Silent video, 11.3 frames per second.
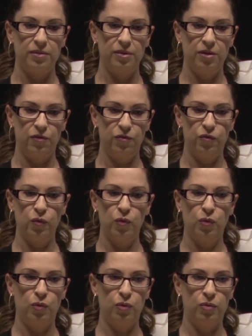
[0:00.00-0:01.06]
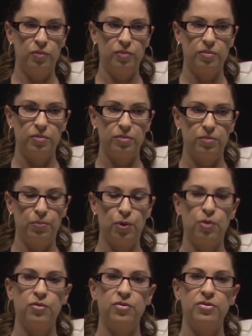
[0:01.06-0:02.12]
the full
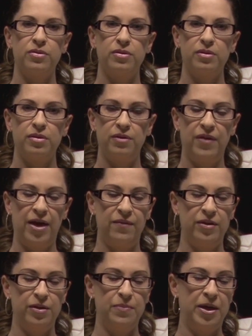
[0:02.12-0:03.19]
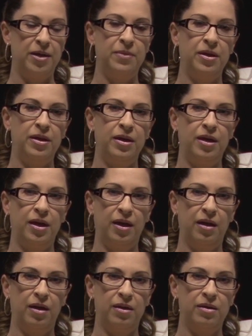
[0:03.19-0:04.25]
birth of having a baby
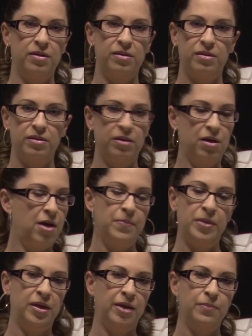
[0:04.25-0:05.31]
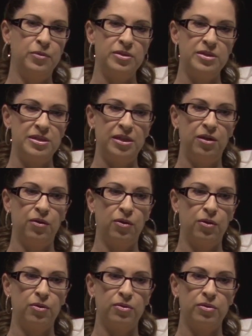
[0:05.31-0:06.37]
and not being able to see
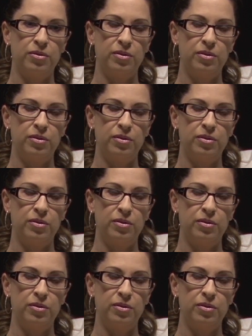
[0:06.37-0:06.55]
her.